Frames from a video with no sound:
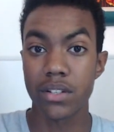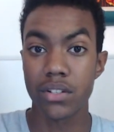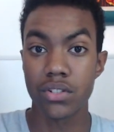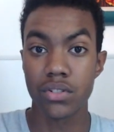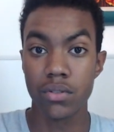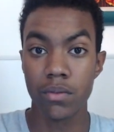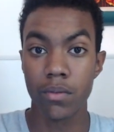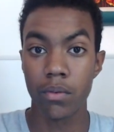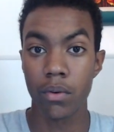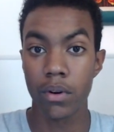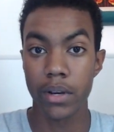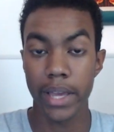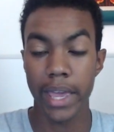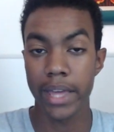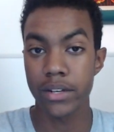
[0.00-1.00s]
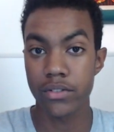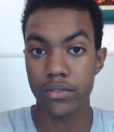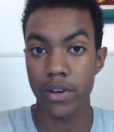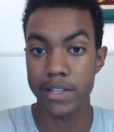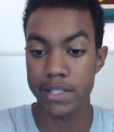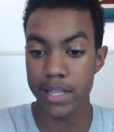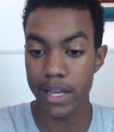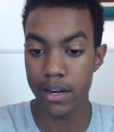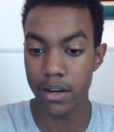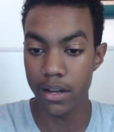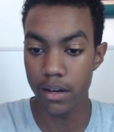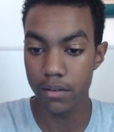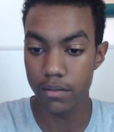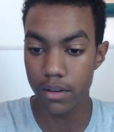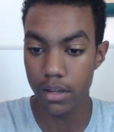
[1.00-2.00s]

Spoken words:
to shoot for. I can't stress that enough.